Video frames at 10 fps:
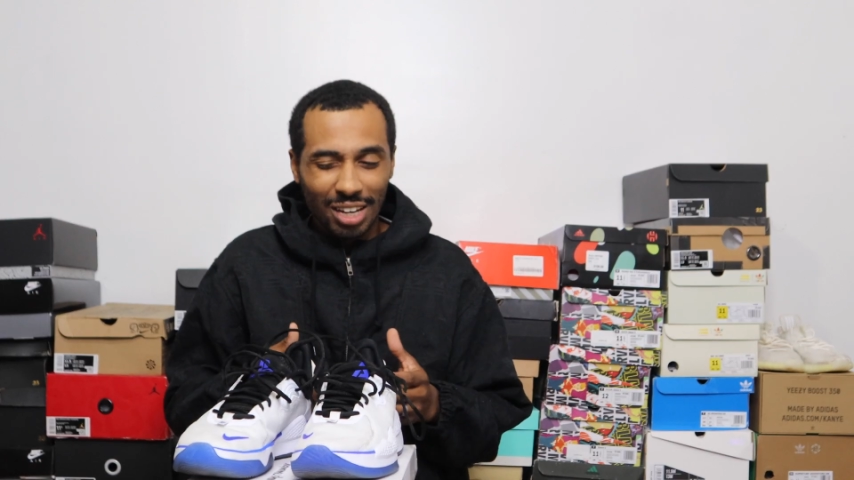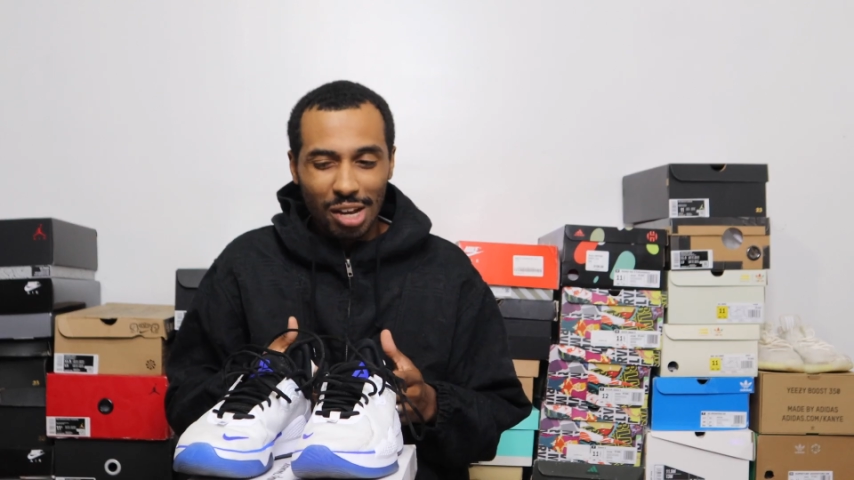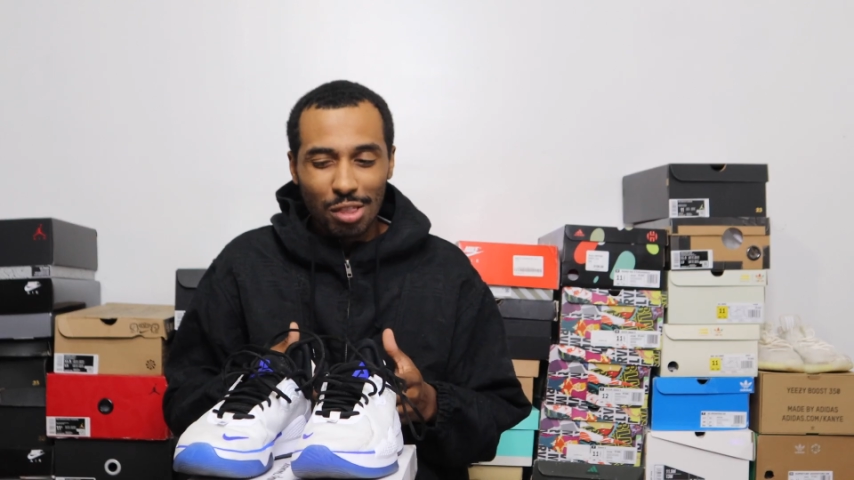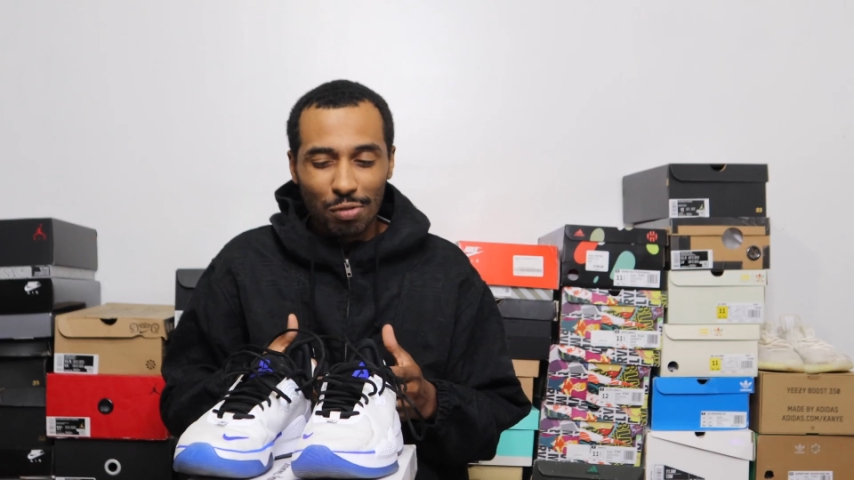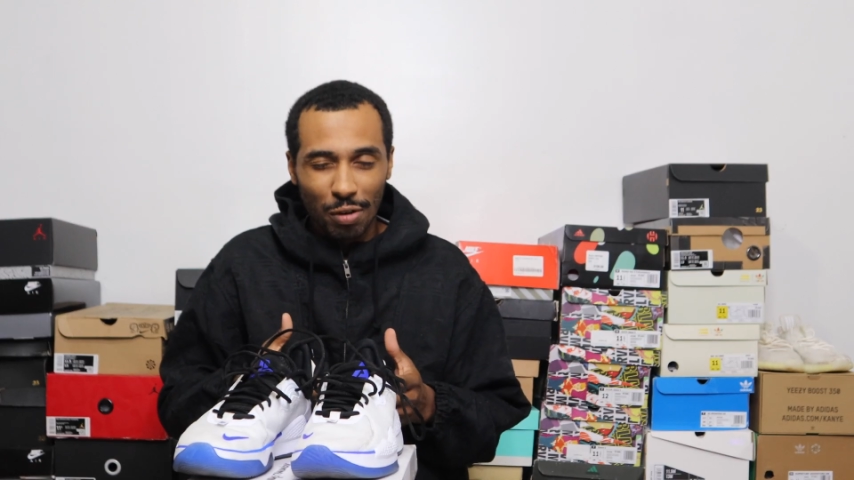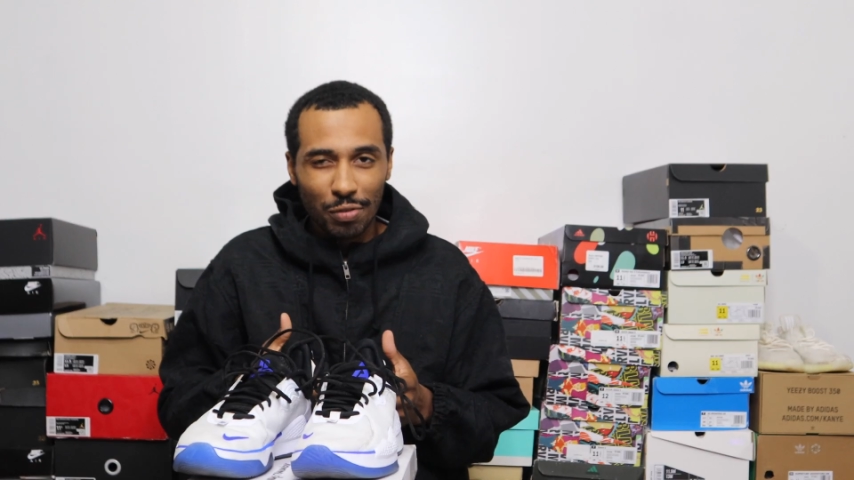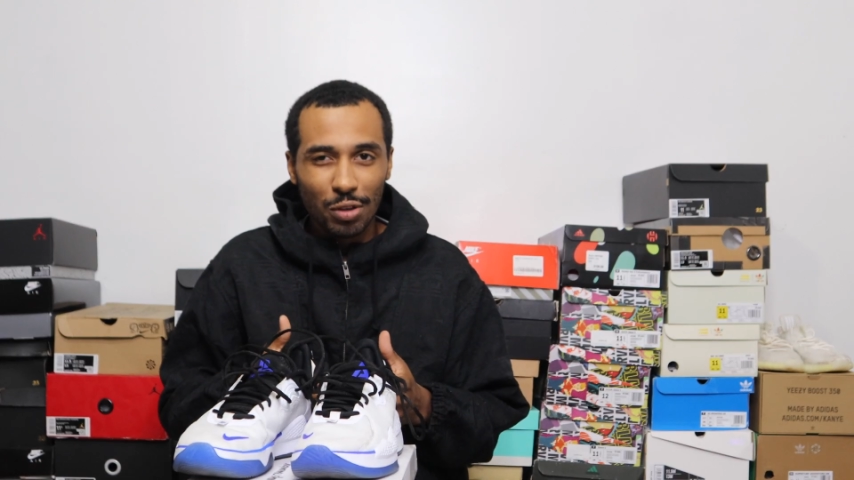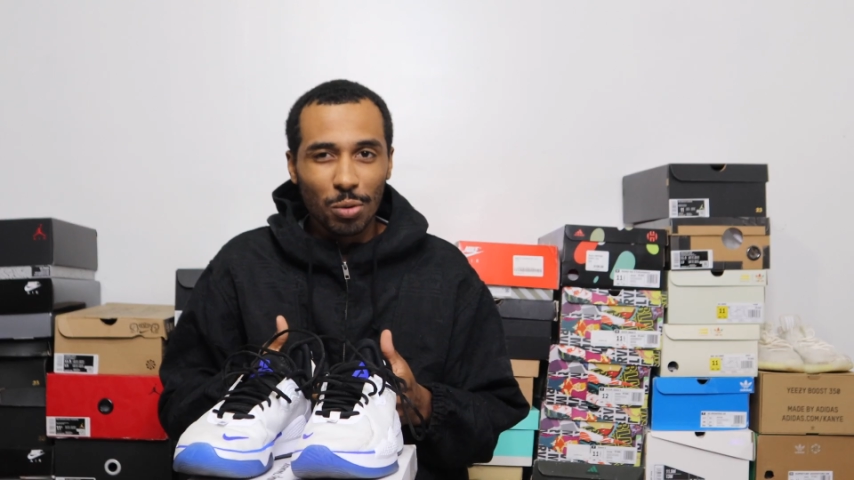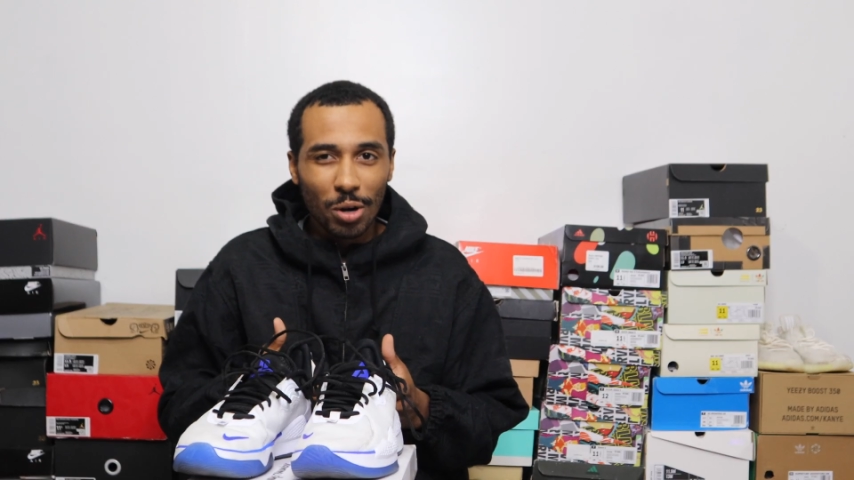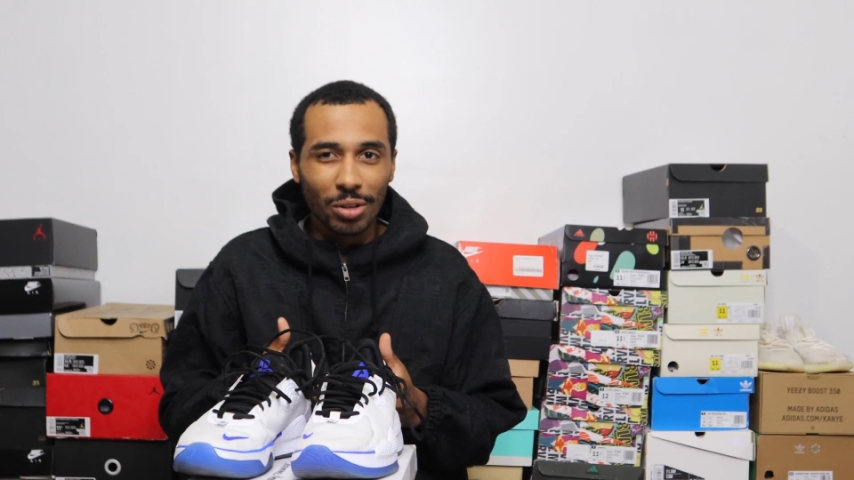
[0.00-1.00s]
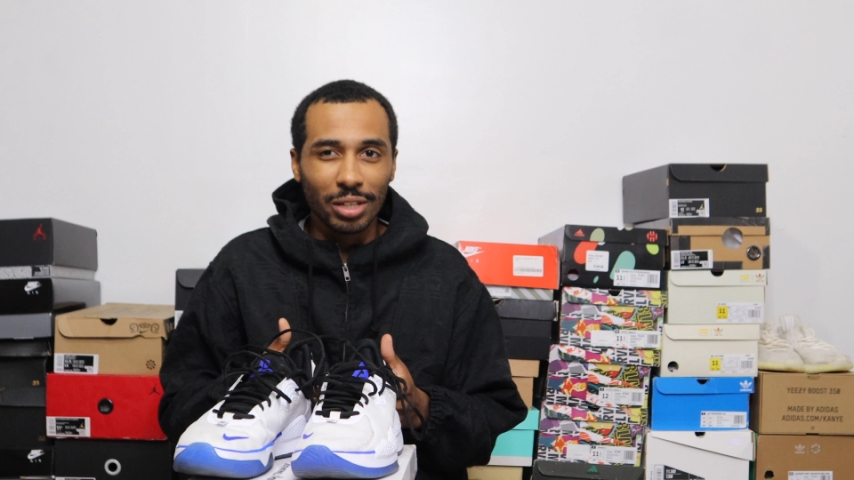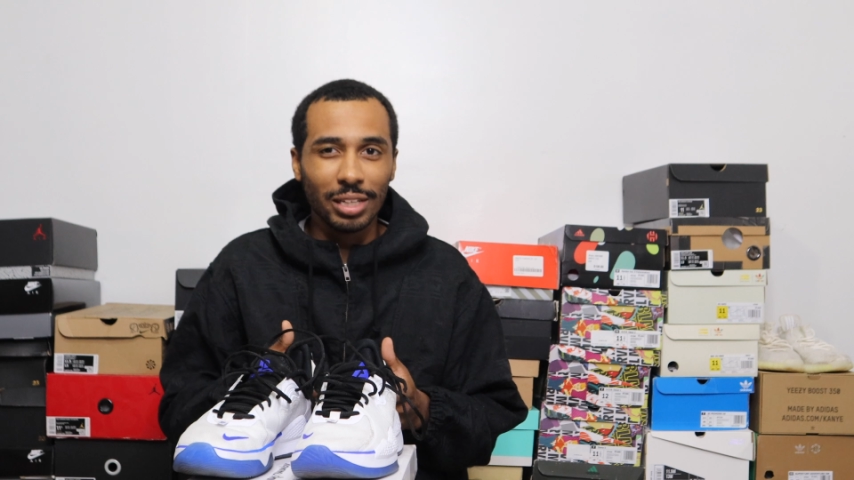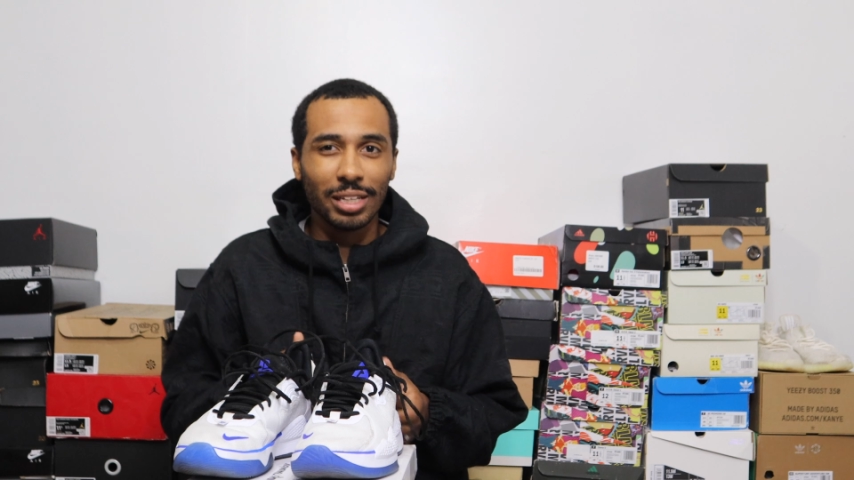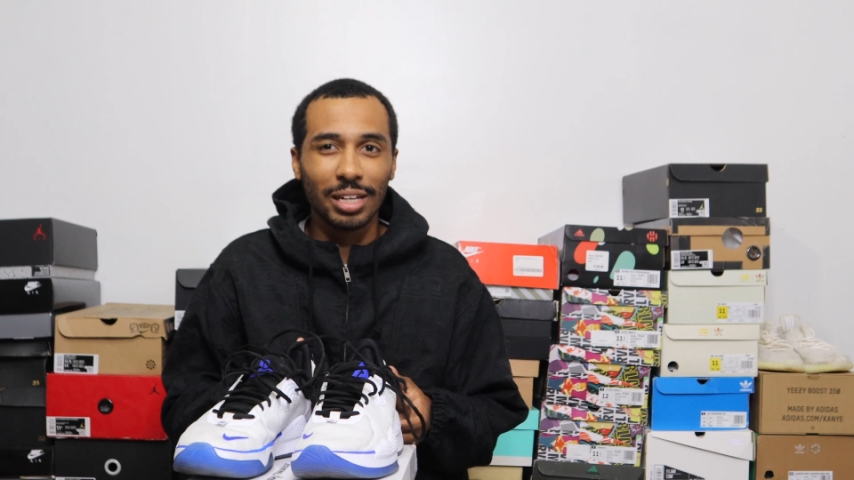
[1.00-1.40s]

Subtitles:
cut the review early.